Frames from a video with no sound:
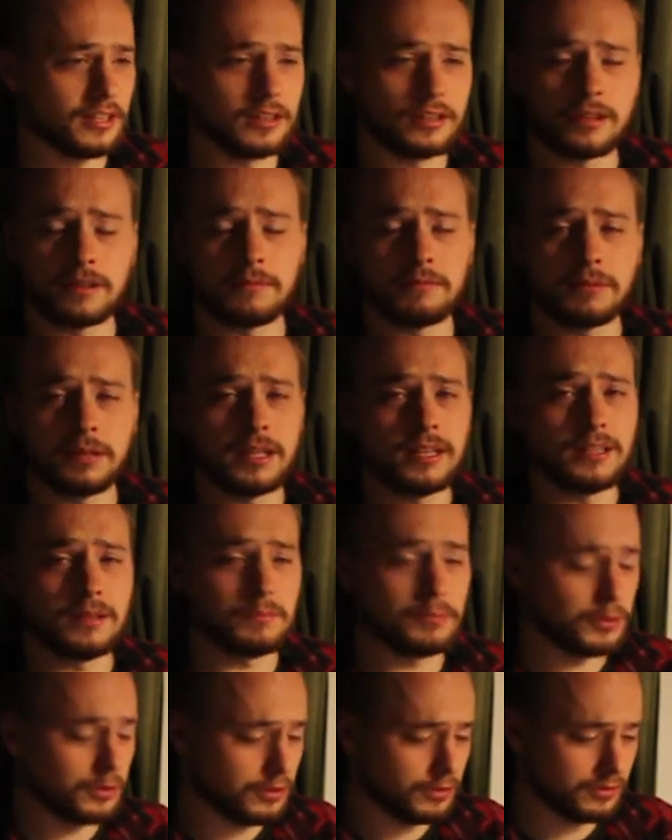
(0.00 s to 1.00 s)
and completely
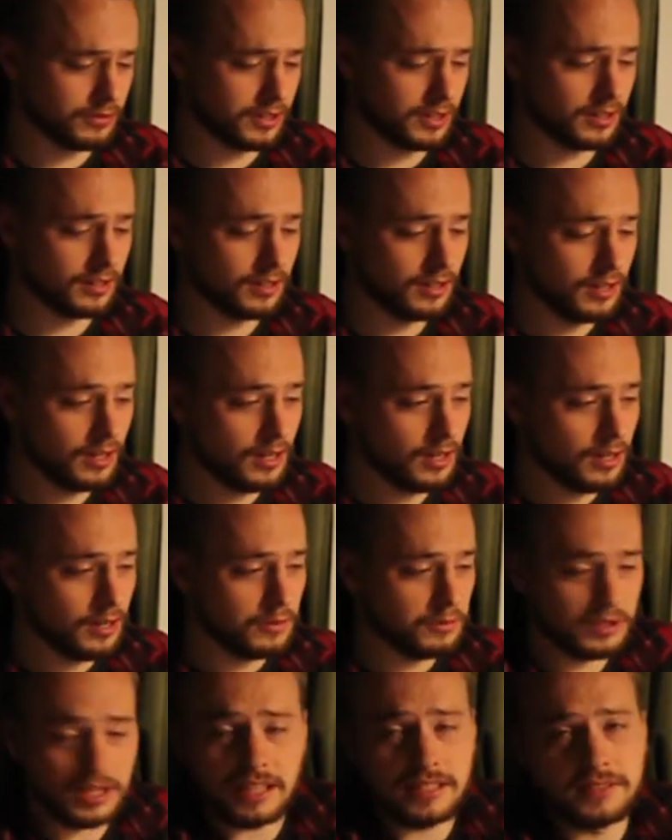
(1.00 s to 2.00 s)
boring.
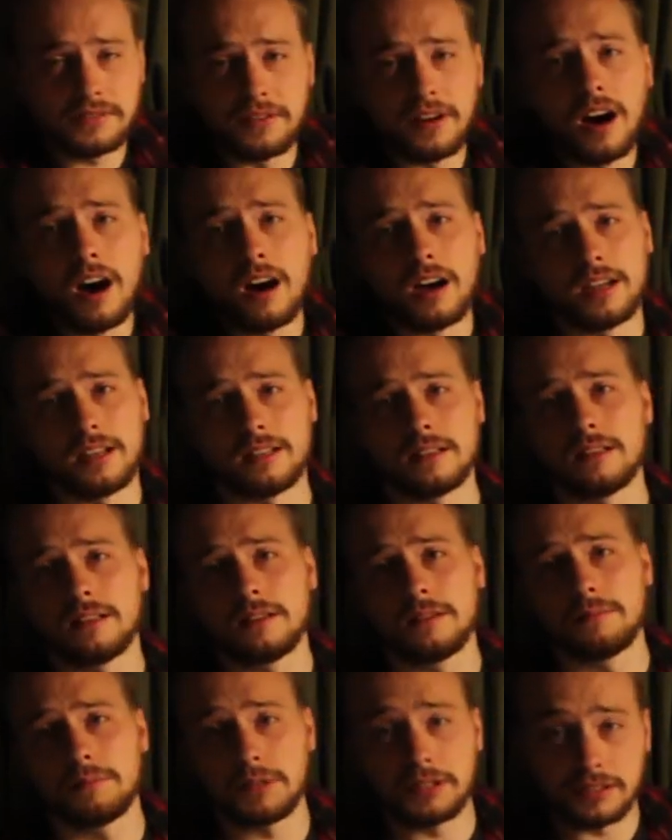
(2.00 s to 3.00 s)
Well, that's fine,
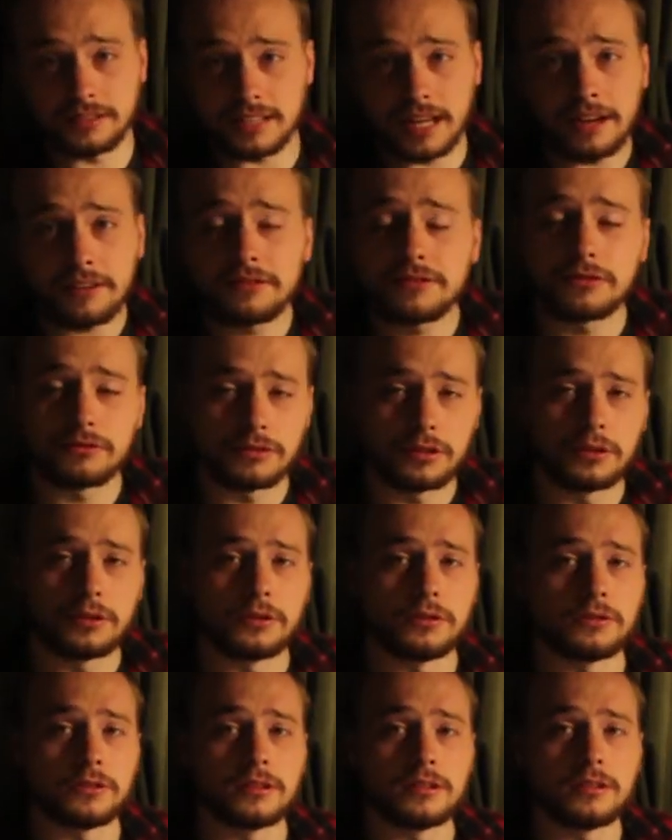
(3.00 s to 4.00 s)
because after
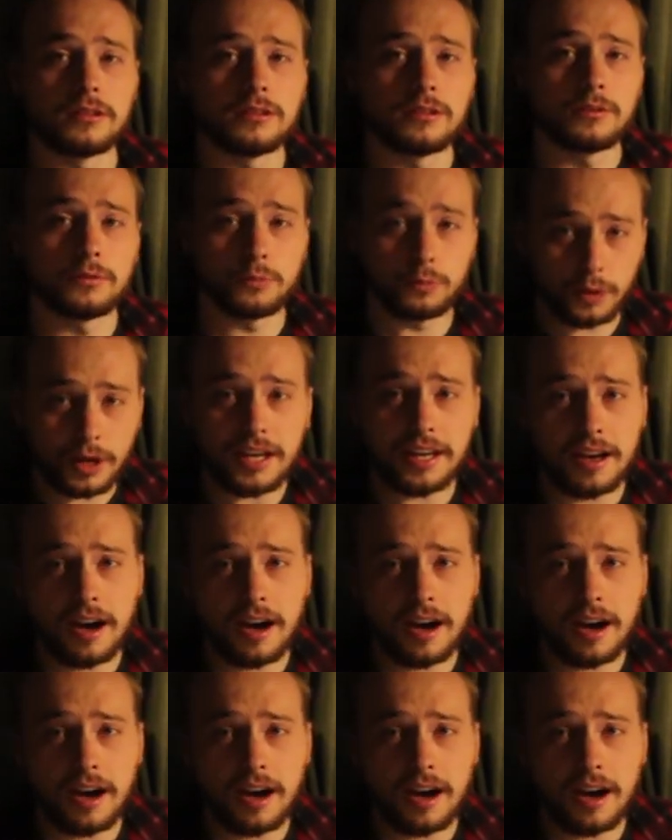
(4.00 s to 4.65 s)
all, we